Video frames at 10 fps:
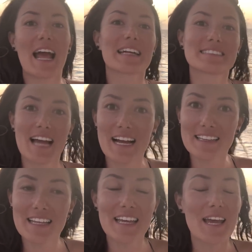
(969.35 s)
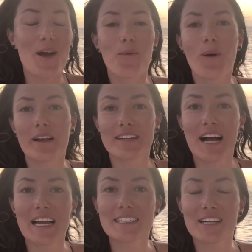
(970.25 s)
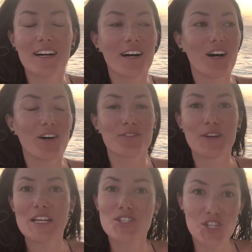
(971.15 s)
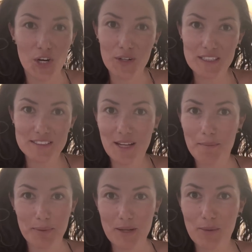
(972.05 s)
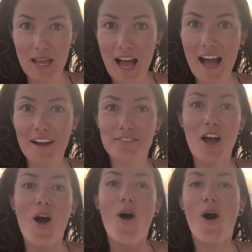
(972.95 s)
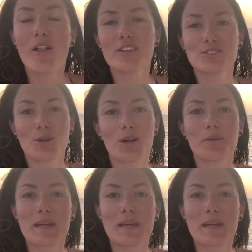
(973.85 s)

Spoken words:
exactly what kind of insurance company we have, all the story.